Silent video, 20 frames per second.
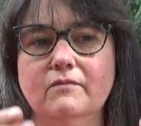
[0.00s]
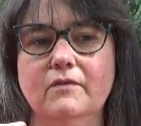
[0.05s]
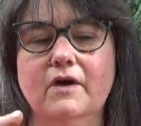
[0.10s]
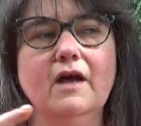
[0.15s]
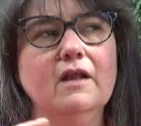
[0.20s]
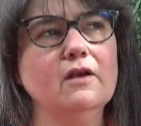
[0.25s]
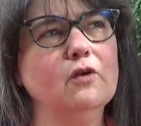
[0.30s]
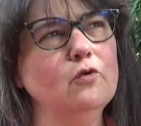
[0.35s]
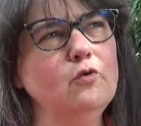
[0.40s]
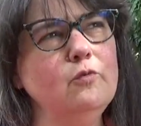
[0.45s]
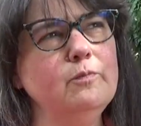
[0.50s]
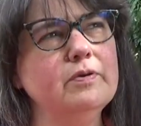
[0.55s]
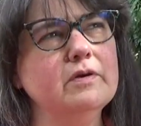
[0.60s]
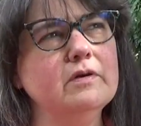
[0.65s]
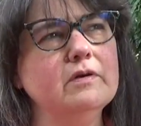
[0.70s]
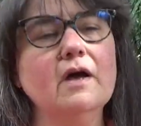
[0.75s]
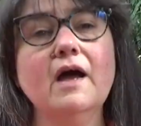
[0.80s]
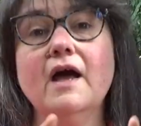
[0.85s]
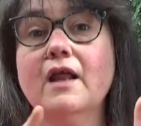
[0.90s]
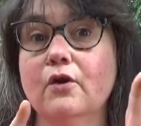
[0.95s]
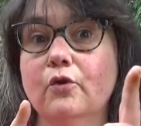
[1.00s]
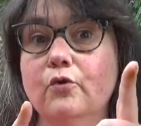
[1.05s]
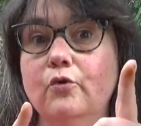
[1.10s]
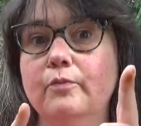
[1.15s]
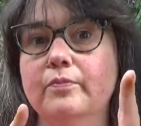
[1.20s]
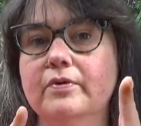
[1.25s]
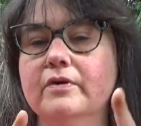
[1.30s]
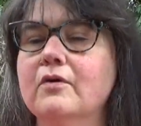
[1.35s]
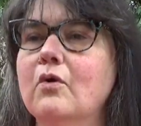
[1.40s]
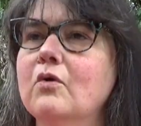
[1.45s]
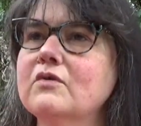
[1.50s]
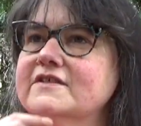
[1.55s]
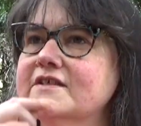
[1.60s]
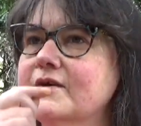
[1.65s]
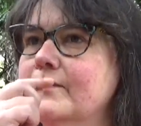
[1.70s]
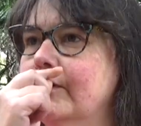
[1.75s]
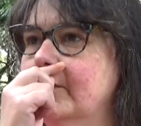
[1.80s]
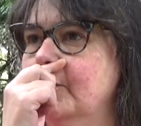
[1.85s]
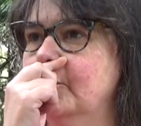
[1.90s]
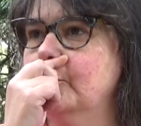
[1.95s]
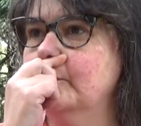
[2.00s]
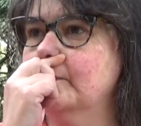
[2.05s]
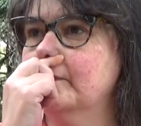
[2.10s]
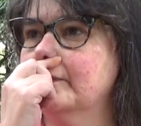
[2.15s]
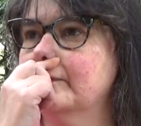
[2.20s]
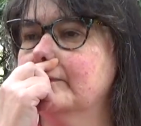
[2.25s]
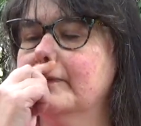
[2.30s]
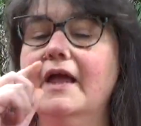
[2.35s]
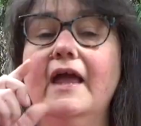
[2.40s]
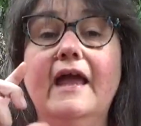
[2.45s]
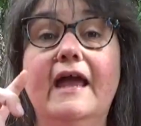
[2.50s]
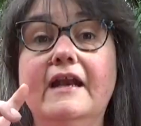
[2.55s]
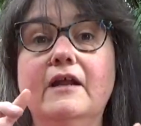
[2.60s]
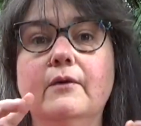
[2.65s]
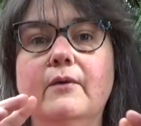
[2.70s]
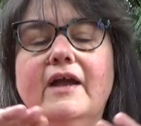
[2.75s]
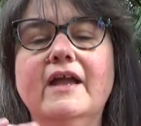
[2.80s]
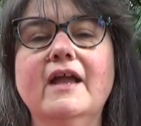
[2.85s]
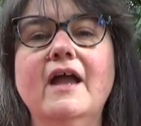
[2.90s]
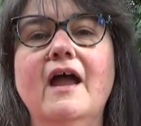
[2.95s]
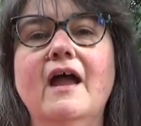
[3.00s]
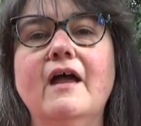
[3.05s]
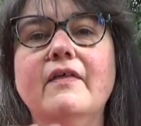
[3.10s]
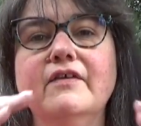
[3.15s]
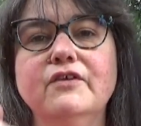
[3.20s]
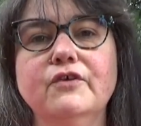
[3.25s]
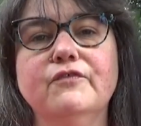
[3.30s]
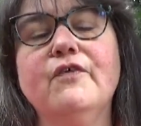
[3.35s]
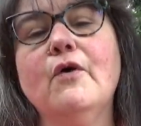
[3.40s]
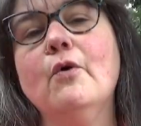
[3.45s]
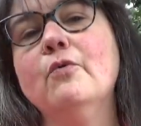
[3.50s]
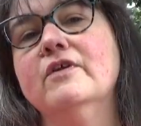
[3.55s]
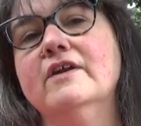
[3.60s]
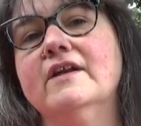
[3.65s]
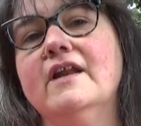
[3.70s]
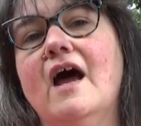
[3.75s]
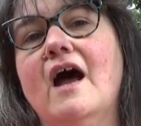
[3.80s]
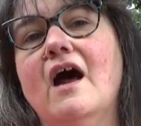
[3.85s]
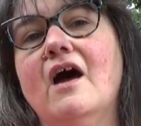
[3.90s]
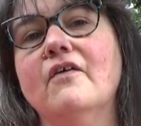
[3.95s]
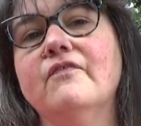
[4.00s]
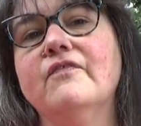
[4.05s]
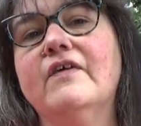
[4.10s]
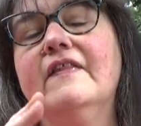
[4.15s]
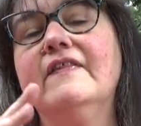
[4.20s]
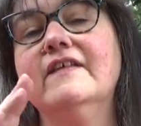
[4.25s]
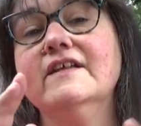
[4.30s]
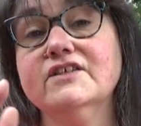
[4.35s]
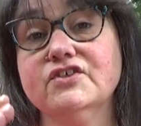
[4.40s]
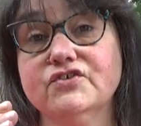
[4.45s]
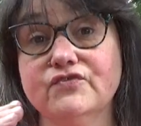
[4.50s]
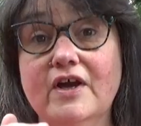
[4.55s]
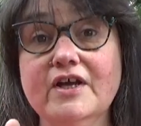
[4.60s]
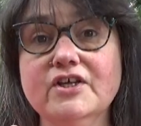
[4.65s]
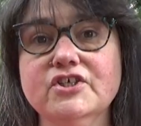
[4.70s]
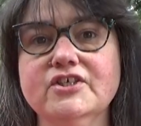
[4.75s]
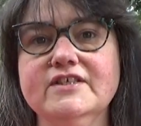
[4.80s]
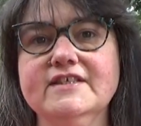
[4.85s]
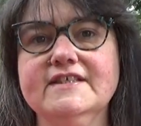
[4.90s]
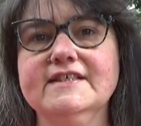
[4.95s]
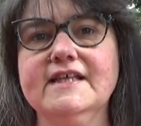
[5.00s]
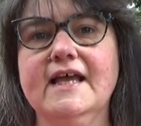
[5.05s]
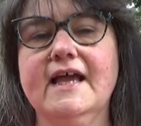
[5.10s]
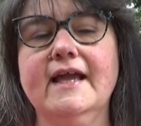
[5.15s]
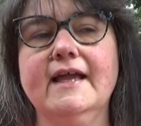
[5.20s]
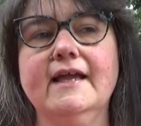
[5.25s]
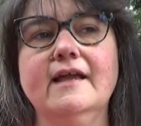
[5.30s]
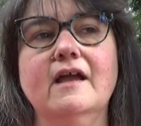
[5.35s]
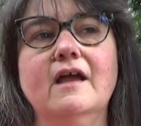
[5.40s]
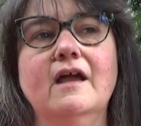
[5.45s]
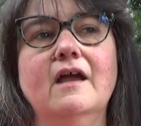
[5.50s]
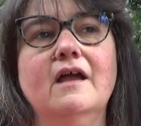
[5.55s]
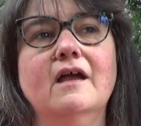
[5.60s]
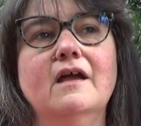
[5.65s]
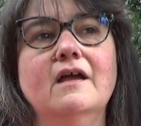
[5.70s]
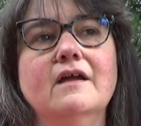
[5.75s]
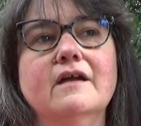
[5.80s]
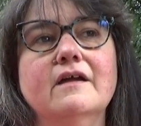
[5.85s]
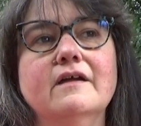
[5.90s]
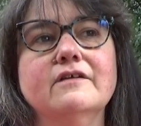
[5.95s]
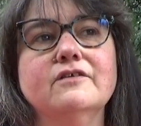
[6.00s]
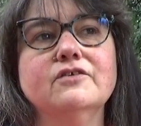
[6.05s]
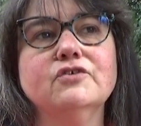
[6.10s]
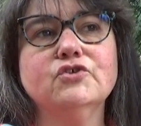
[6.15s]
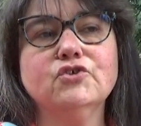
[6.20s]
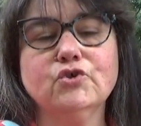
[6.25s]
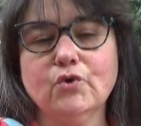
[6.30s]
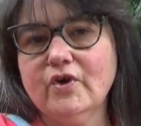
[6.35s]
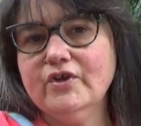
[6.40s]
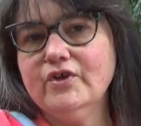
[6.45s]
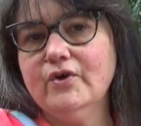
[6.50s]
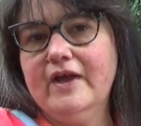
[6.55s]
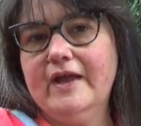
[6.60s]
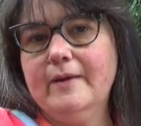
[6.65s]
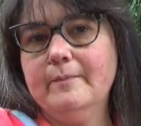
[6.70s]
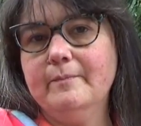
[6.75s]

a loop, also a hoop. Anyway, then you fold it in half, and the instructions say, join your